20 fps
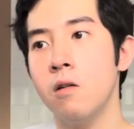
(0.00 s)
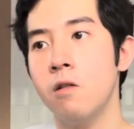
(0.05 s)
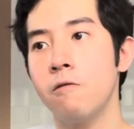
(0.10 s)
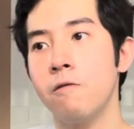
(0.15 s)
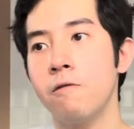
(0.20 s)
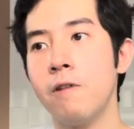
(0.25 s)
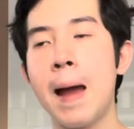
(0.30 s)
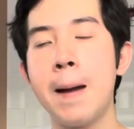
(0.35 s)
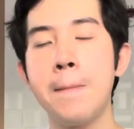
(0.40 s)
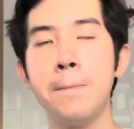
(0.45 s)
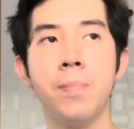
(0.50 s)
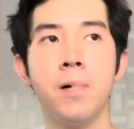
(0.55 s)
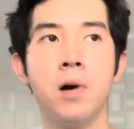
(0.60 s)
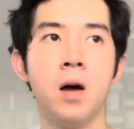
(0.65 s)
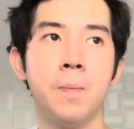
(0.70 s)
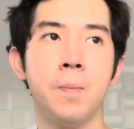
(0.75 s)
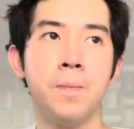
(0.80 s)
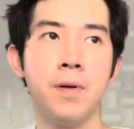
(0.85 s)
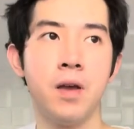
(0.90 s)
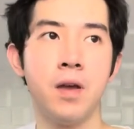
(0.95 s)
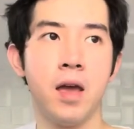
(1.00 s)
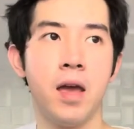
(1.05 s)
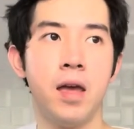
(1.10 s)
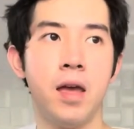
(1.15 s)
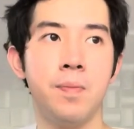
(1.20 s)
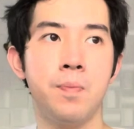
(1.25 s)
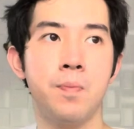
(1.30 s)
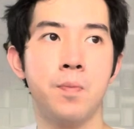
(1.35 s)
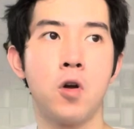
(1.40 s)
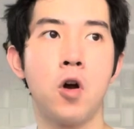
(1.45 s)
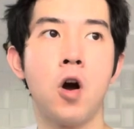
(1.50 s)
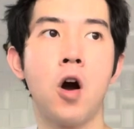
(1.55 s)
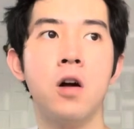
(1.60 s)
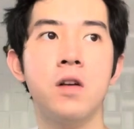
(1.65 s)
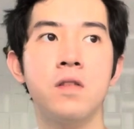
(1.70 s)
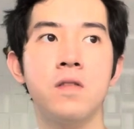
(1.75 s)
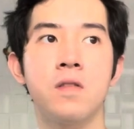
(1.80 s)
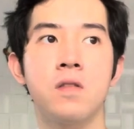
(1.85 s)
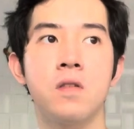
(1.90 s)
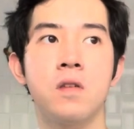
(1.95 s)
ramp up and
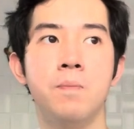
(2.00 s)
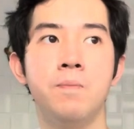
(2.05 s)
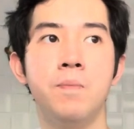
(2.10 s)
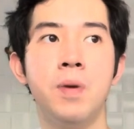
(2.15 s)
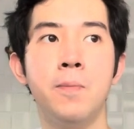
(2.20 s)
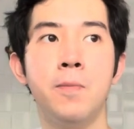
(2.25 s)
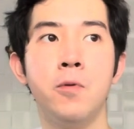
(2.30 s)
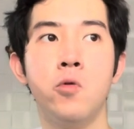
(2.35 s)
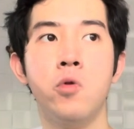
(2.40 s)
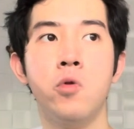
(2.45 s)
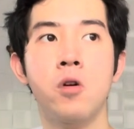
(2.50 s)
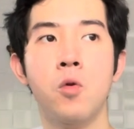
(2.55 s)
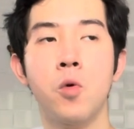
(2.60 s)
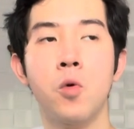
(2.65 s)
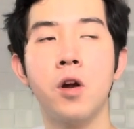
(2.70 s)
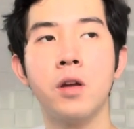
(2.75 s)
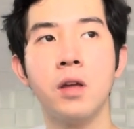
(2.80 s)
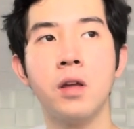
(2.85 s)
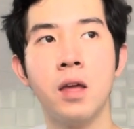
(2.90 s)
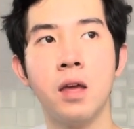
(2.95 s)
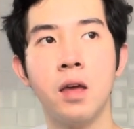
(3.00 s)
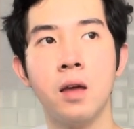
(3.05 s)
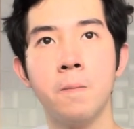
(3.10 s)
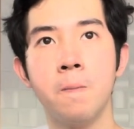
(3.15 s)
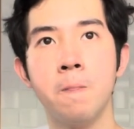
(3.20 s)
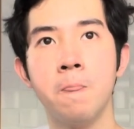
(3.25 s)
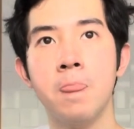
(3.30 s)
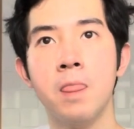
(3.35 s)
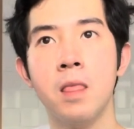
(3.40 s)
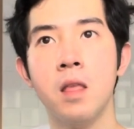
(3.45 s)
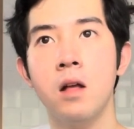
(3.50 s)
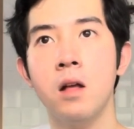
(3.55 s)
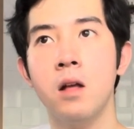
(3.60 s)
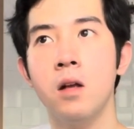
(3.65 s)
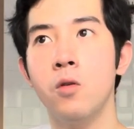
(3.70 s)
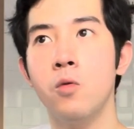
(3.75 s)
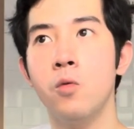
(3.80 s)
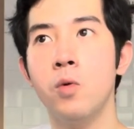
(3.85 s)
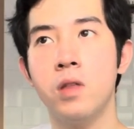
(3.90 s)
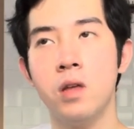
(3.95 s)
cause the people who are working
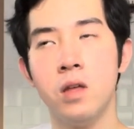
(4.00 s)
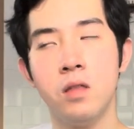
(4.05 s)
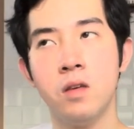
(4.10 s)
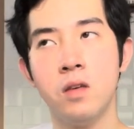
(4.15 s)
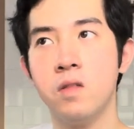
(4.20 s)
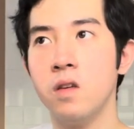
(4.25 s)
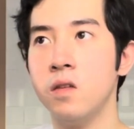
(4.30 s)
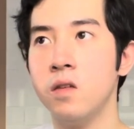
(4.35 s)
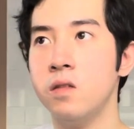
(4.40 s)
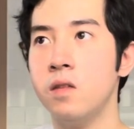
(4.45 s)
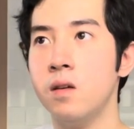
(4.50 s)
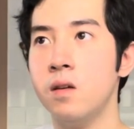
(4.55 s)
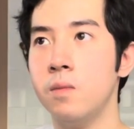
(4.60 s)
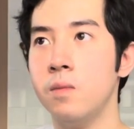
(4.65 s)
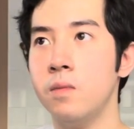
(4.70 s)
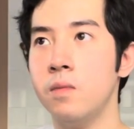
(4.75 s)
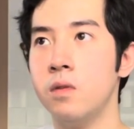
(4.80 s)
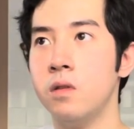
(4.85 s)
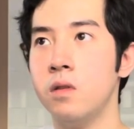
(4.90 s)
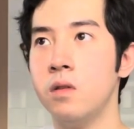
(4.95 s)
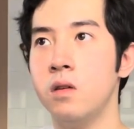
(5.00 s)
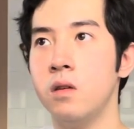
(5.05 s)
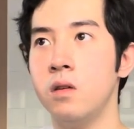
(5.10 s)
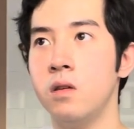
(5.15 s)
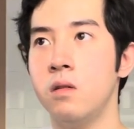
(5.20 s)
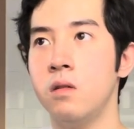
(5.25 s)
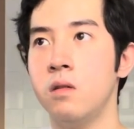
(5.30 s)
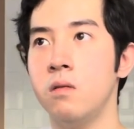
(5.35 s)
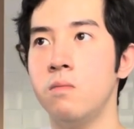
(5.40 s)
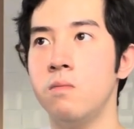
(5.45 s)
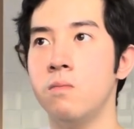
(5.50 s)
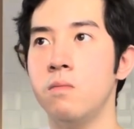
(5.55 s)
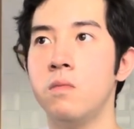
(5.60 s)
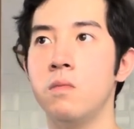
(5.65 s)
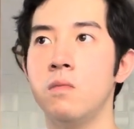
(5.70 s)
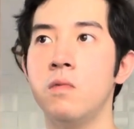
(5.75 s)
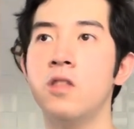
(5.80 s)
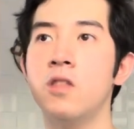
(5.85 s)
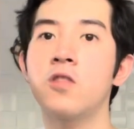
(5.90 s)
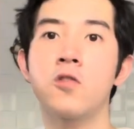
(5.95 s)
within the system to
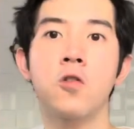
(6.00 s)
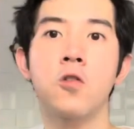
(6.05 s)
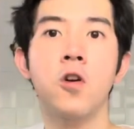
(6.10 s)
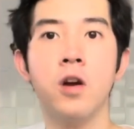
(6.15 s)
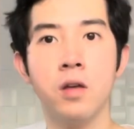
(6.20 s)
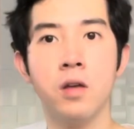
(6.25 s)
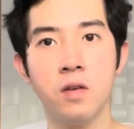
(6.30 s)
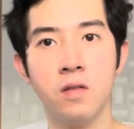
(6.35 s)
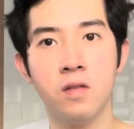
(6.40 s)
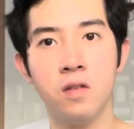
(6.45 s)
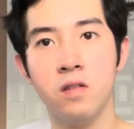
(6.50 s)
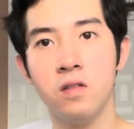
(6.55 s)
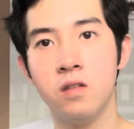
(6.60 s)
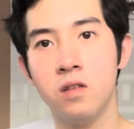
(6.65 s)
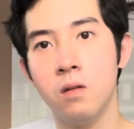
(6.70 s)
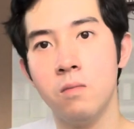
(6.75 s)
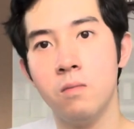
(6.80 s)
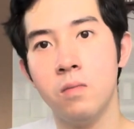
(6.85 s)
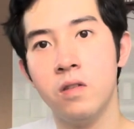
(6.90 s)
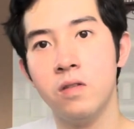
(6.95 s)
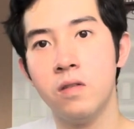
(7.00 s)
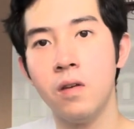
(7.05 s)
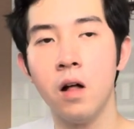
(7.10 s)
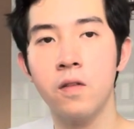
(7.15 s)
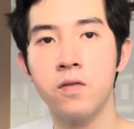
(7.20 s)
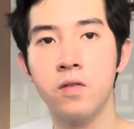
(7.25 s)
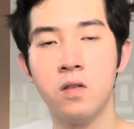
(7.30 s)
destroy the system itself.